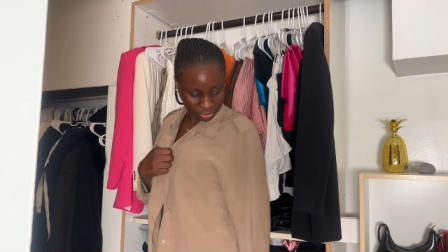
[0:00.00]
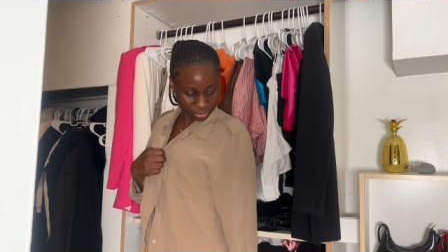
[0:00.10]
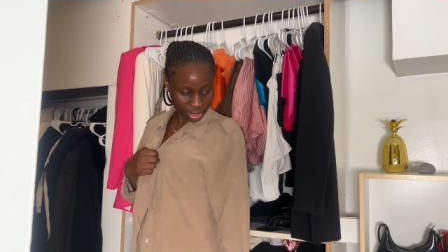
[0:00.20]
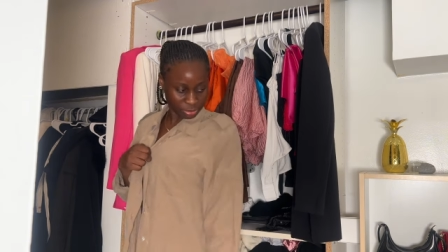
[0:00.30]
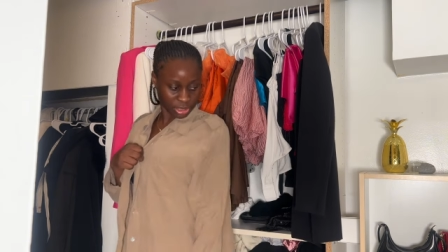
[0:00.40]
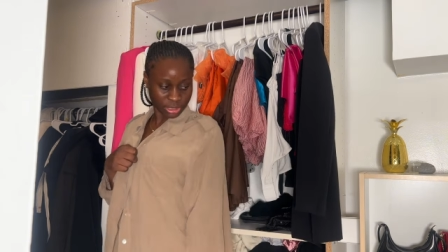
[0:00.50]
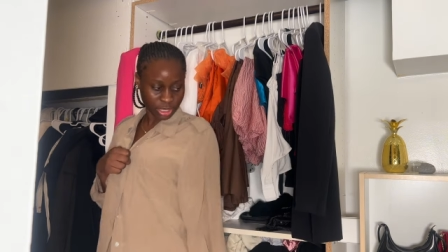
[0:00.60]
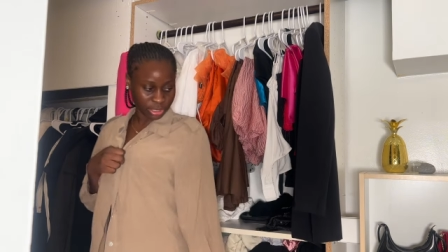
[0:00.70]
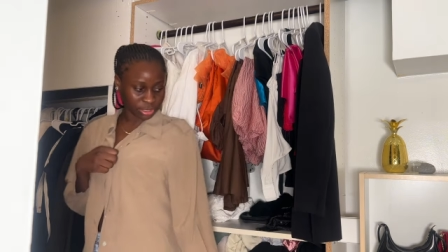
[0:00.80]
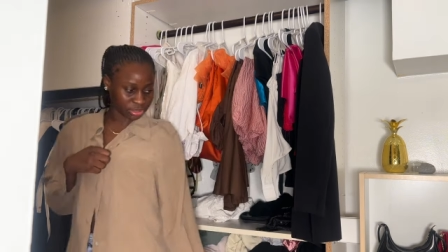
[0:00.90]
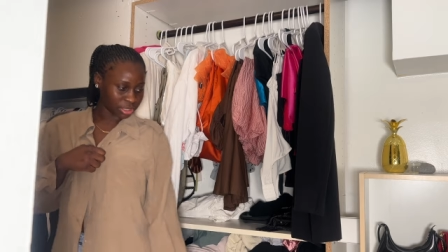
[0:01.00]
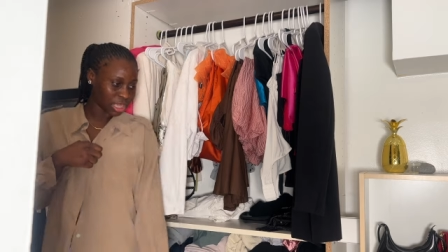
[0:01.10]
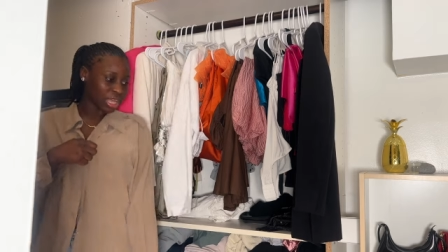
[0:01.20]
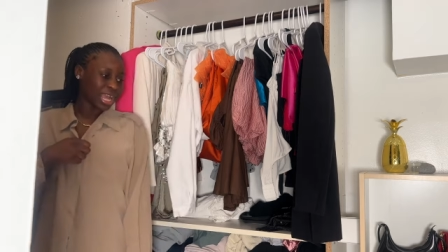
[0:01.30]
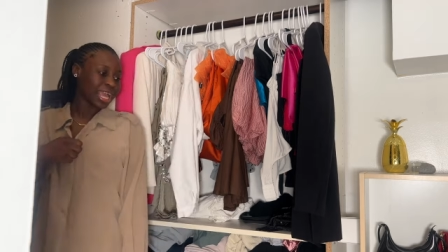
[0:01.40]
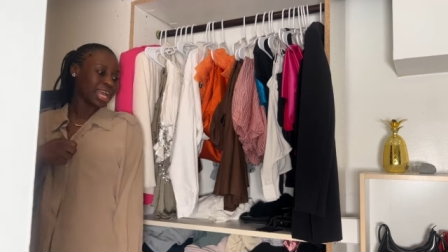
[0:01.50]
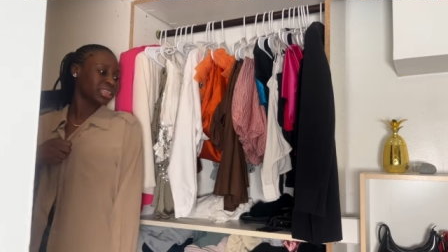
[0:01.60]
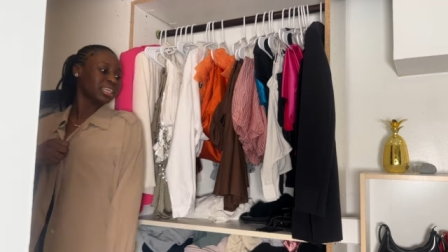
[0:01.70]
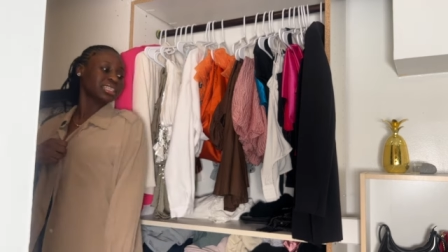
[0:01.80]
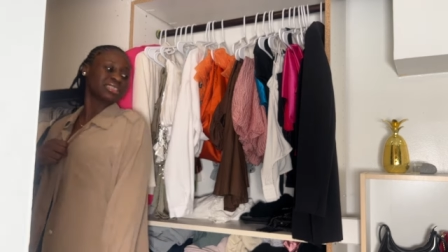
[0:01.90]
let me see again and eh, i
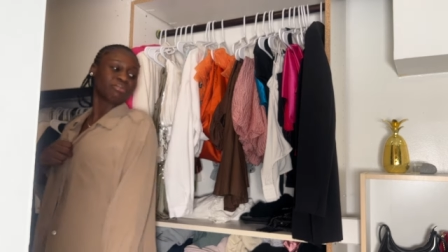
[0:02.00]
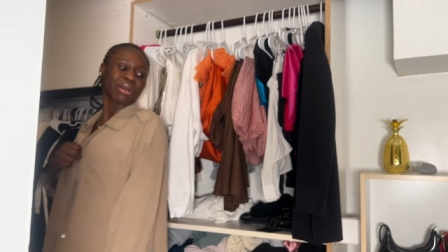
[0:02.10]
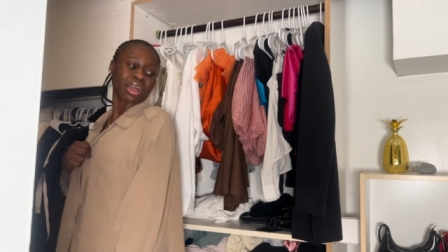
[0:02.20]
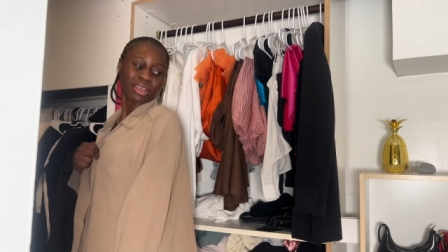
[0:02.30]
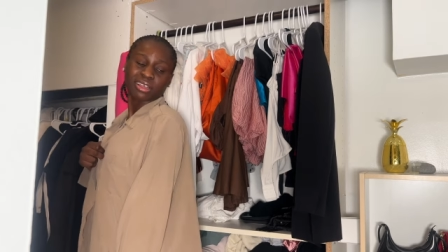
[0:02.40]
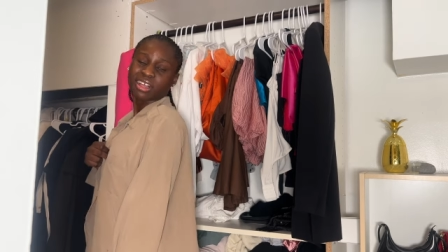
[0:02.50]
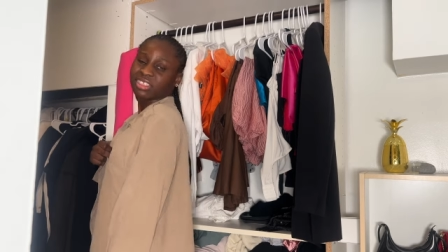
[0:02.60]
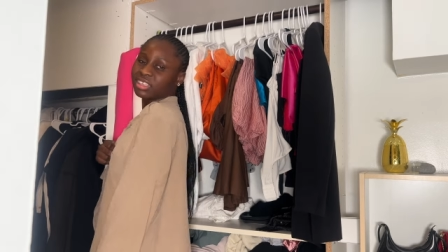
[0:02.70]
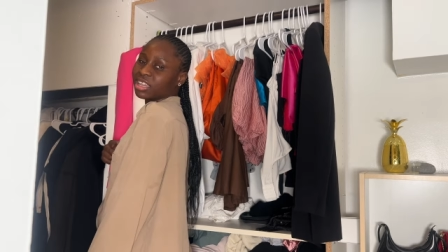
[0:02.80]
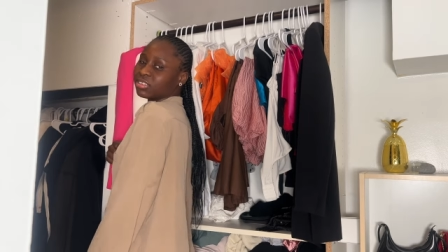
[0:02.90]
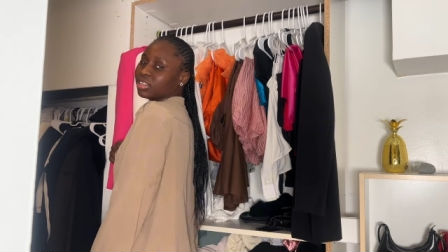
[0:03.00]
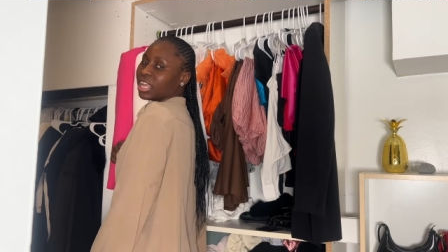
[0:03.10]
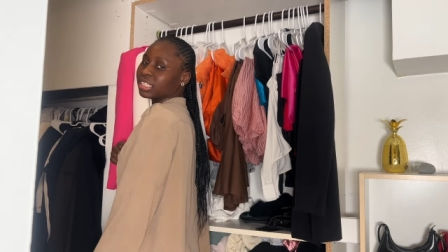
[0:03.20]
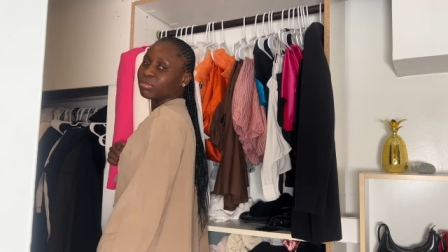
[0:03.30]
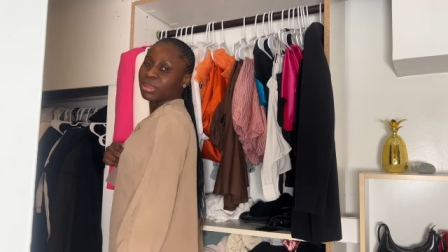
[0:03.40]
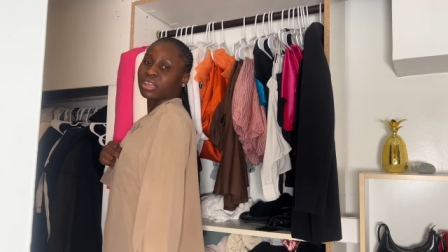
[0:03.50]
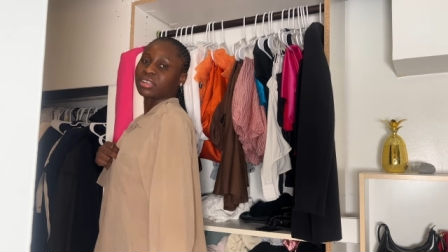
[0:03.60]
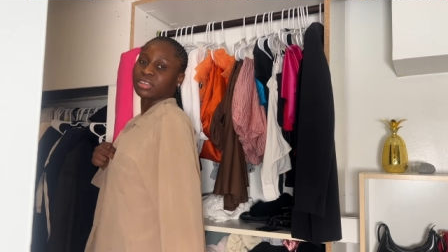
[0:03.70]
think it's the back i think i don't like the back